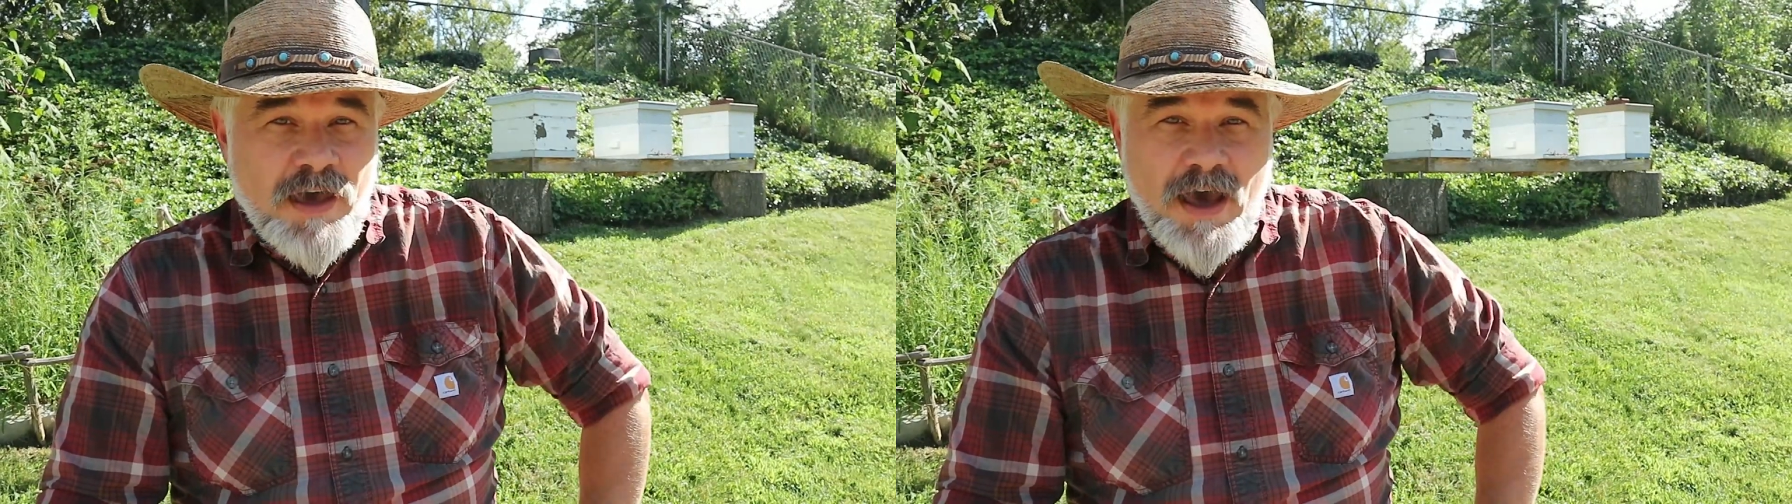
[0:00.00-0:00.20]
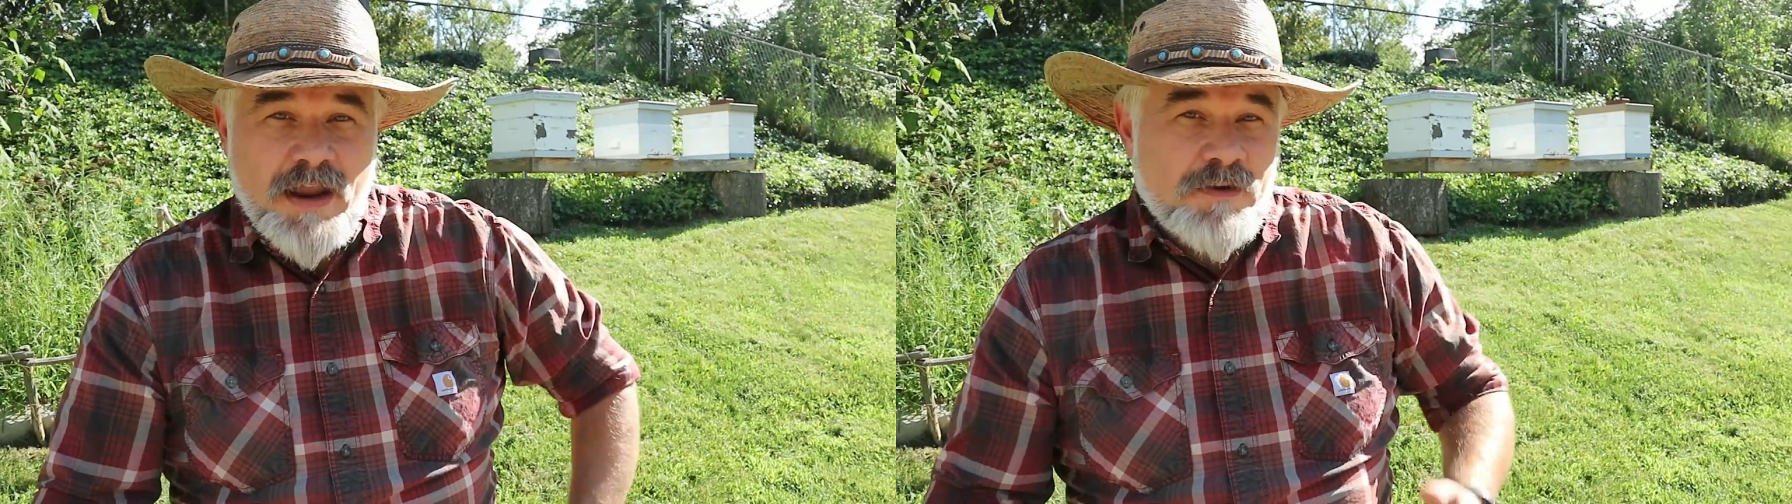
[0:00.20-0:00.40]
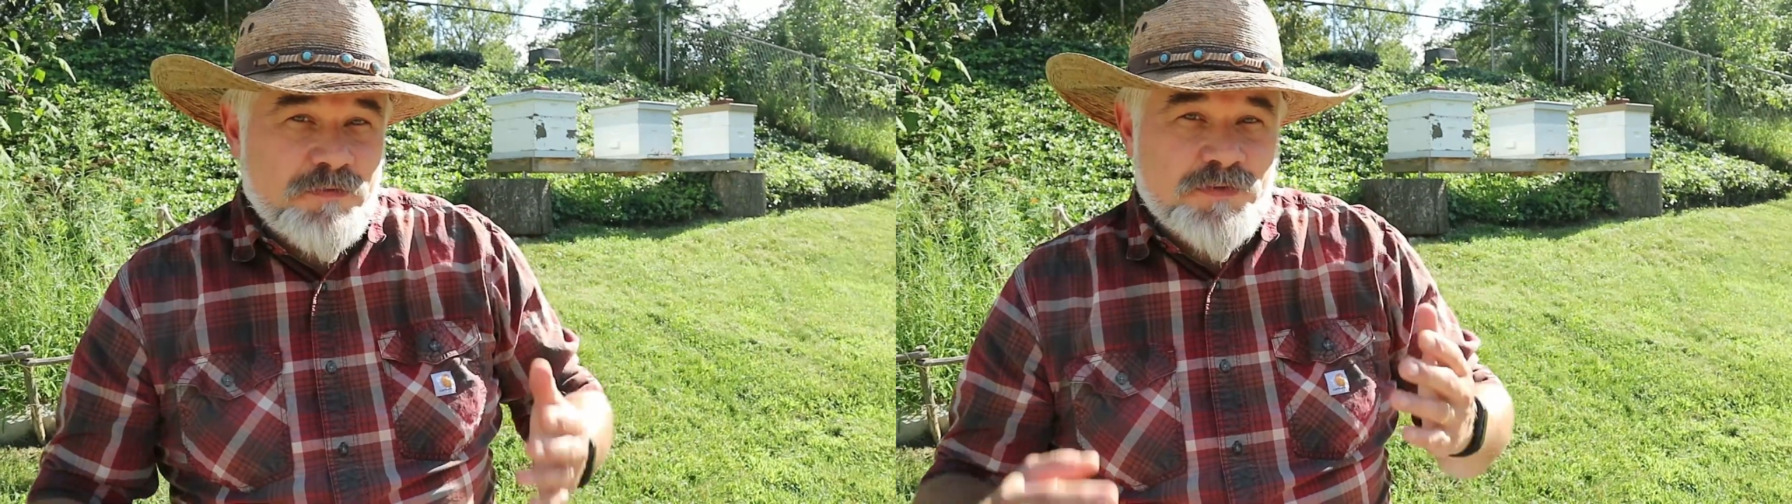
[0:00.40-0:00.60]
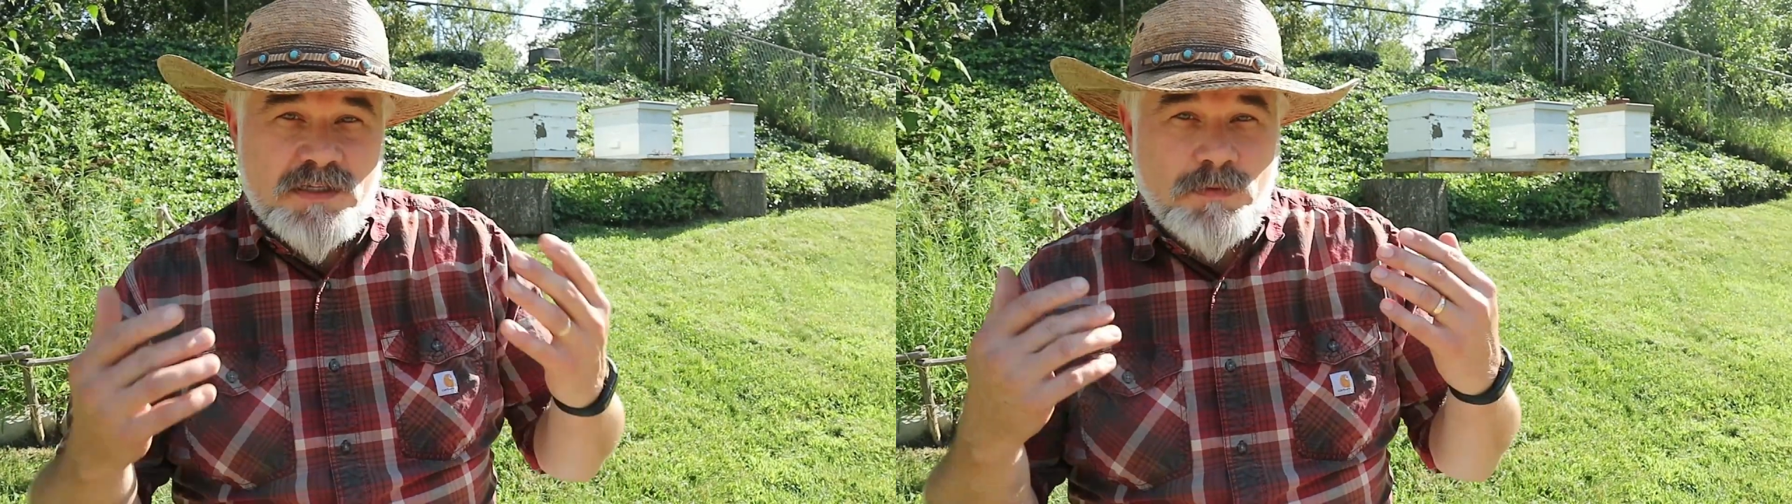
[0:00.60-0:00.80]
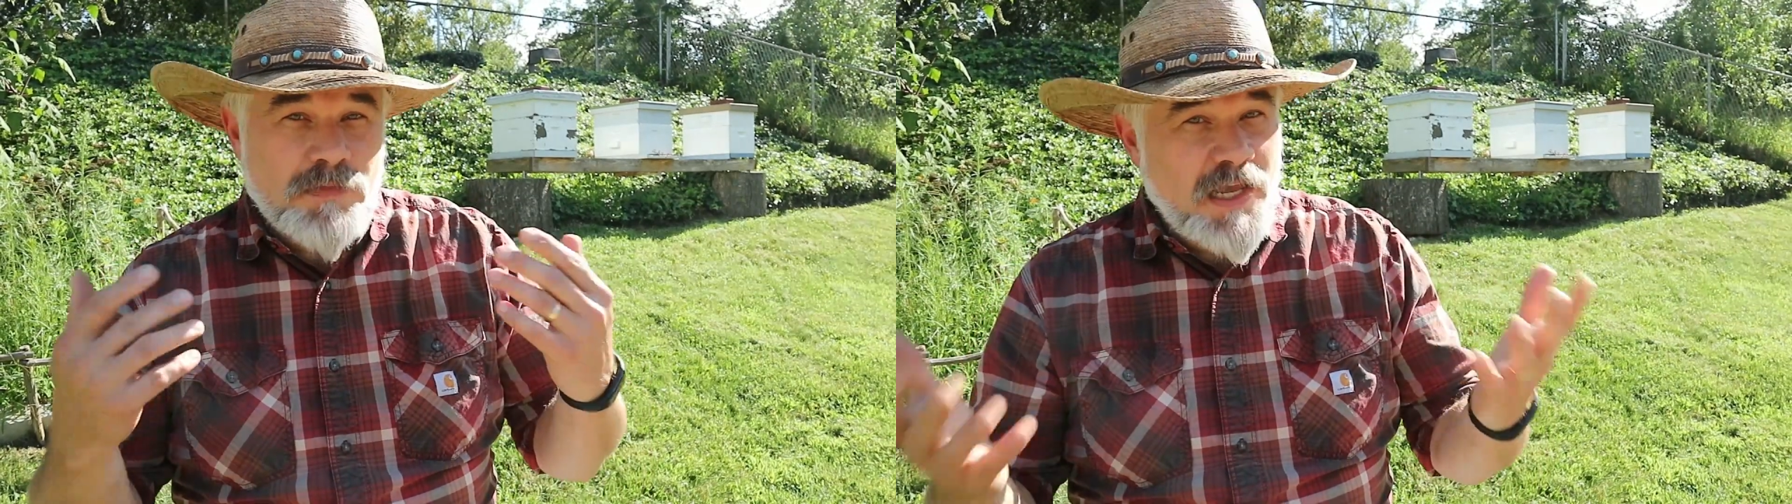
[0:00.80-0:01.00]
out of
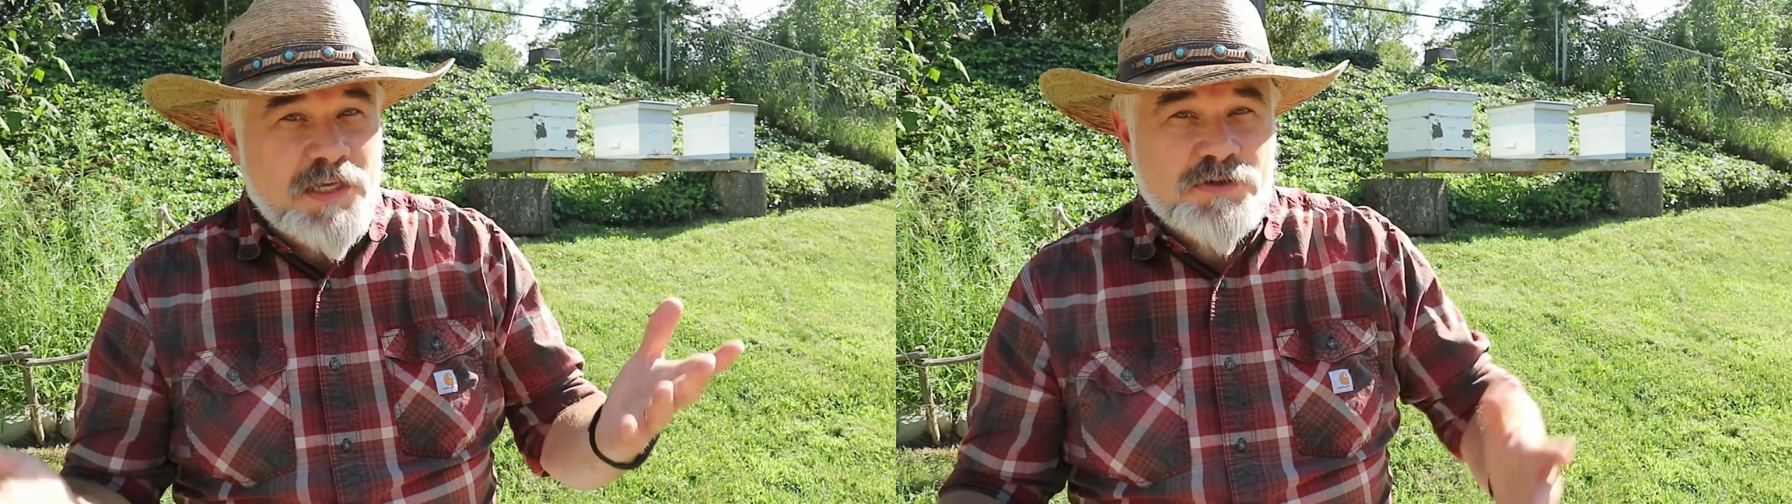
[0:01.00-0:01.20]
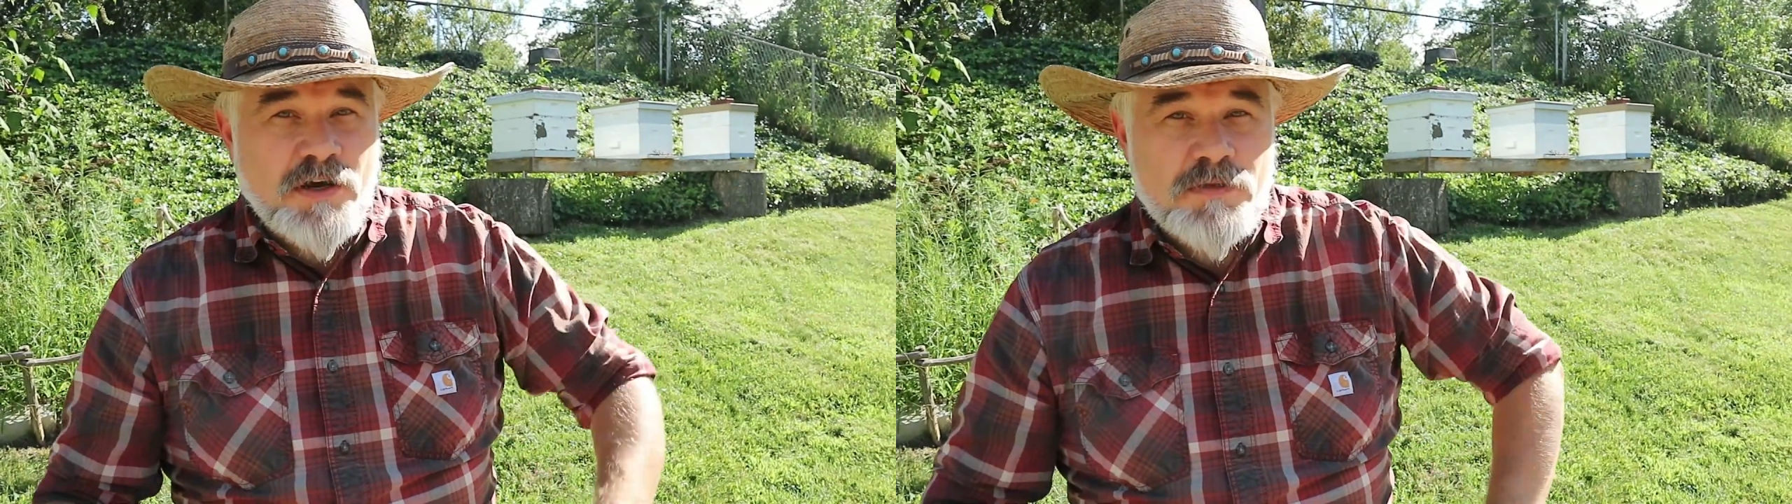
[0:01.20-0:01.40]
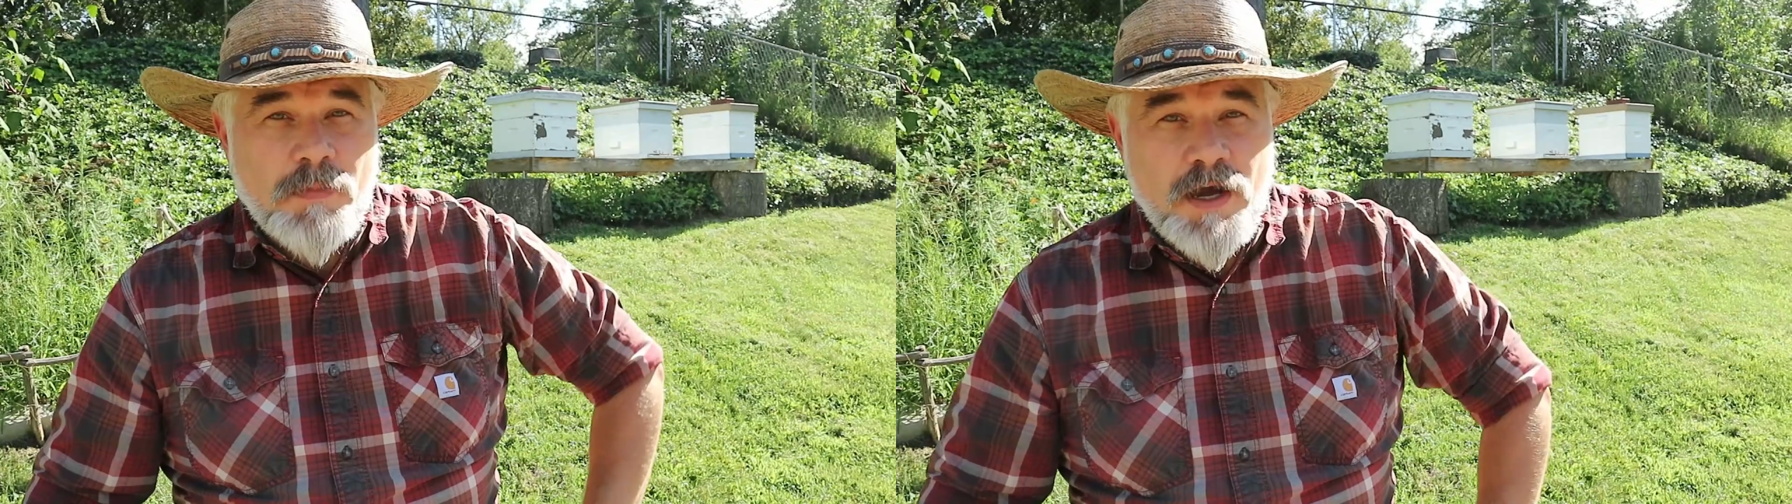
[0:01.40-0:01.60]
some Langstroth